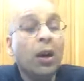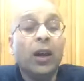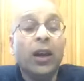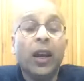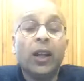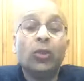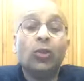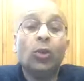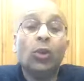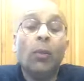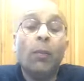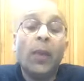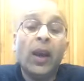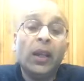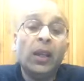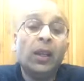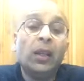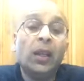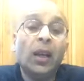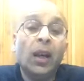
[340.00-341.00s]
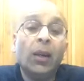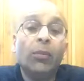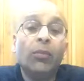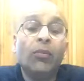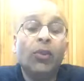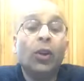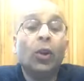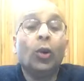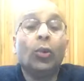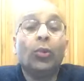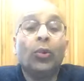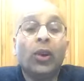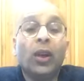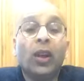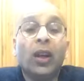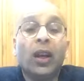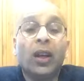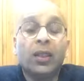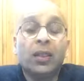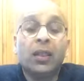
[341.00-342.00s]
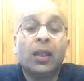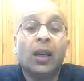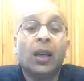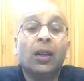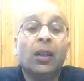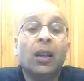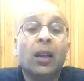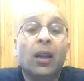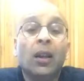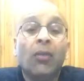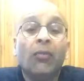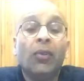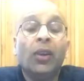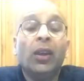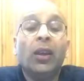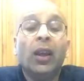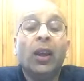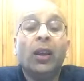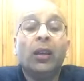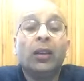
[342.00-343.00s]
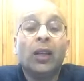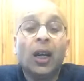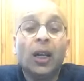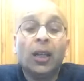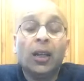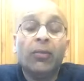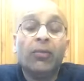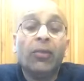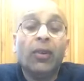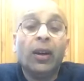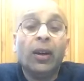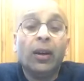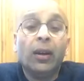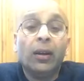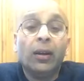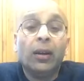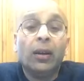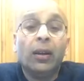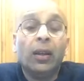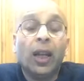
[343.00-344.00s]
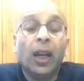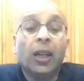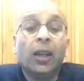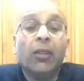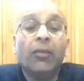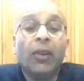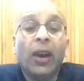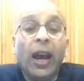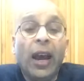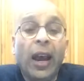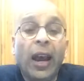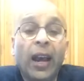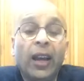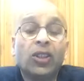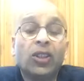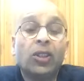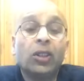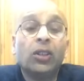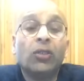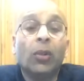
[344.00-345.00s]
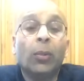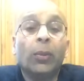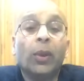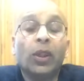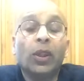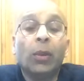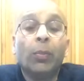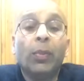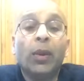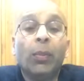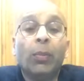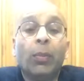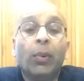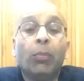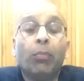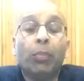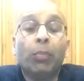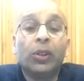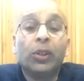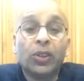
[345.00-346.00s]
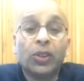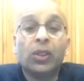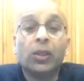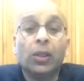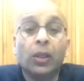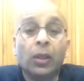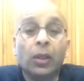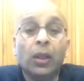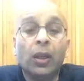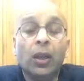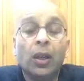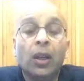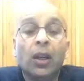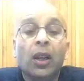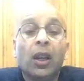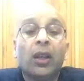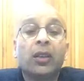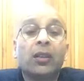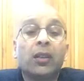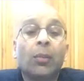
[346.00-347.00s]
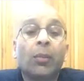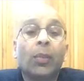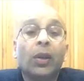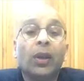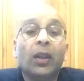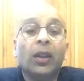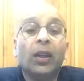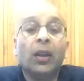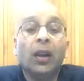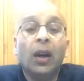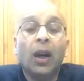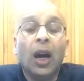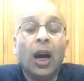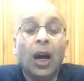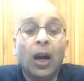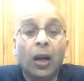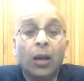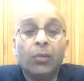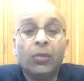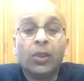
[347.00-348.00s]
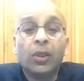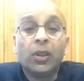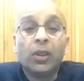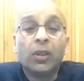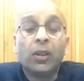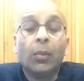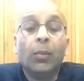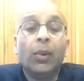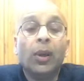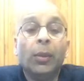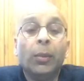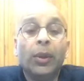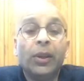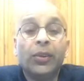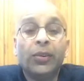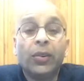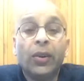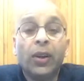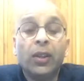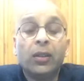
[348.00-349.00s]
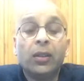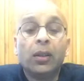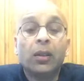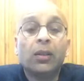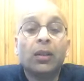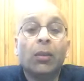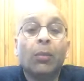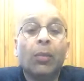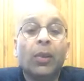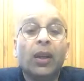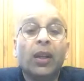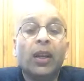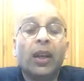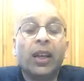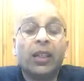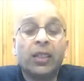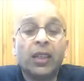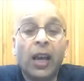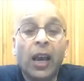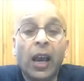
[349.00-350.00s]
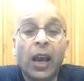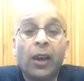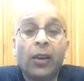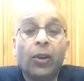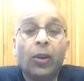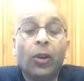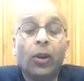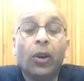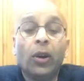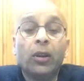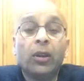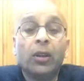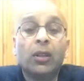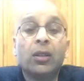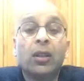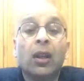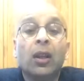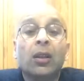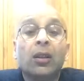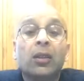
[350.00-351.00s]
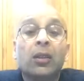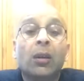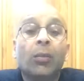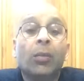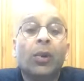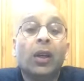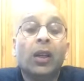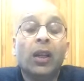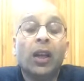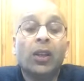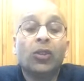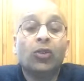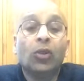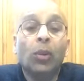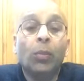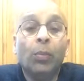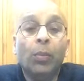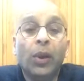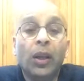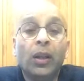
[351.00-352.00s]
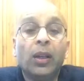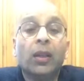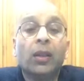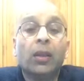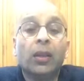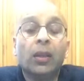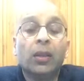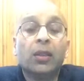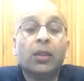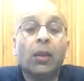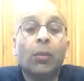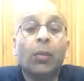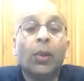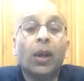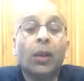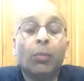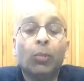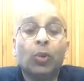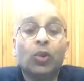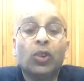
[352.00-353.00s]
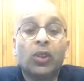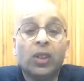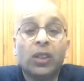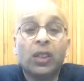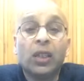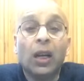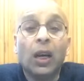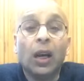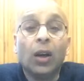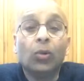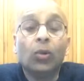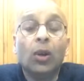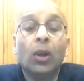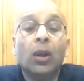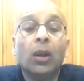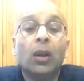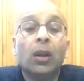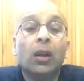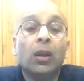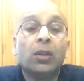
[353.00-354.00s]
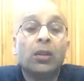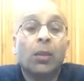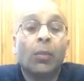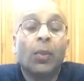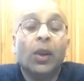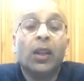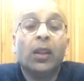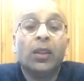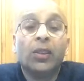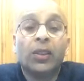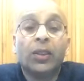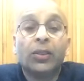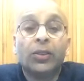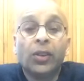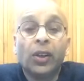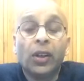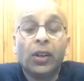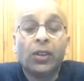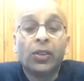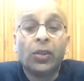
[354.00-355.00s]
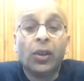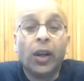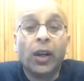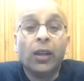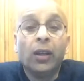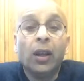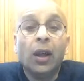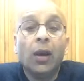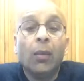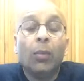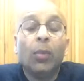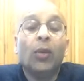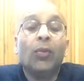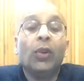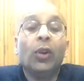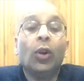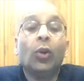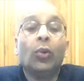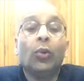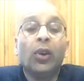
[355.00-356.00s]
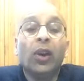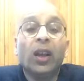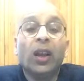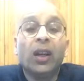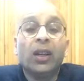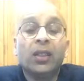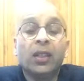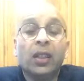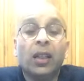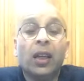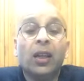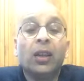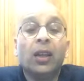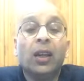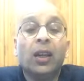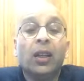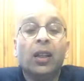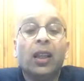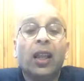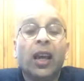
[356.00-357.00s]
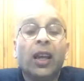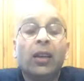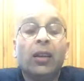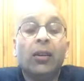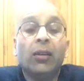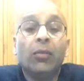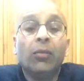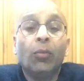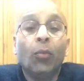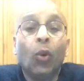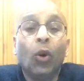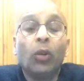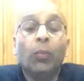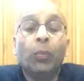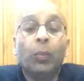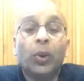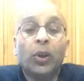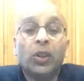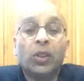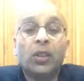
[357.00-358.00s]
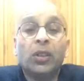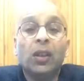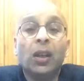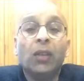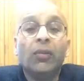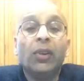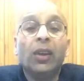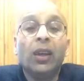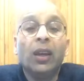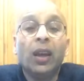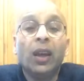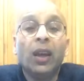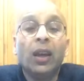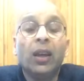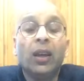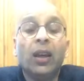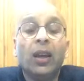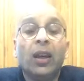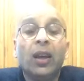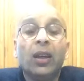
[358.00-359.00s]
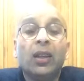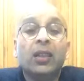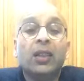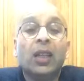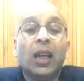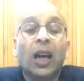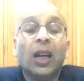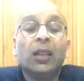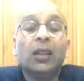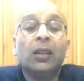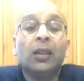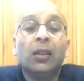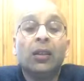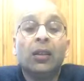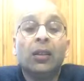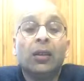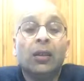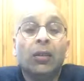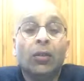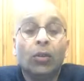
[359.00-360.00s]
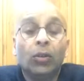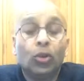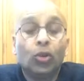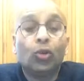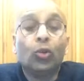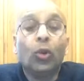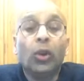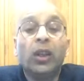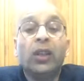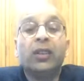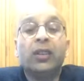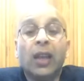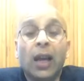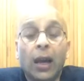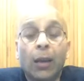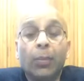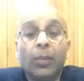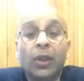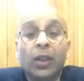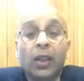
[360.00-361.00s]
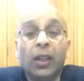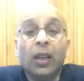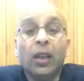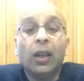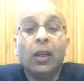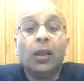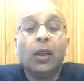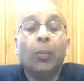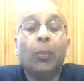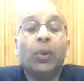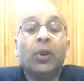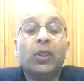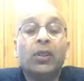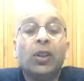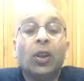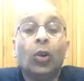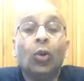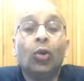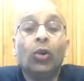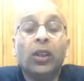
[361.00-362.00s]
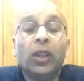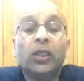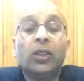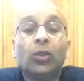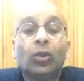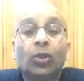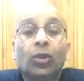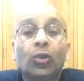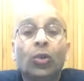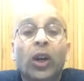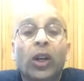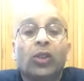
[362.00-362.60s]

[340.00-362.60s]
Actually, many times we don't realize that we take a lot of actions from other people personally. Like somebody harms us, somebody betrays us, somebody gets angry on us, somebody actually belittles us, somebody puts us down, somebody doesn't treat us right. But we don't realize that what personally we take is not truly is happening. The person who did to you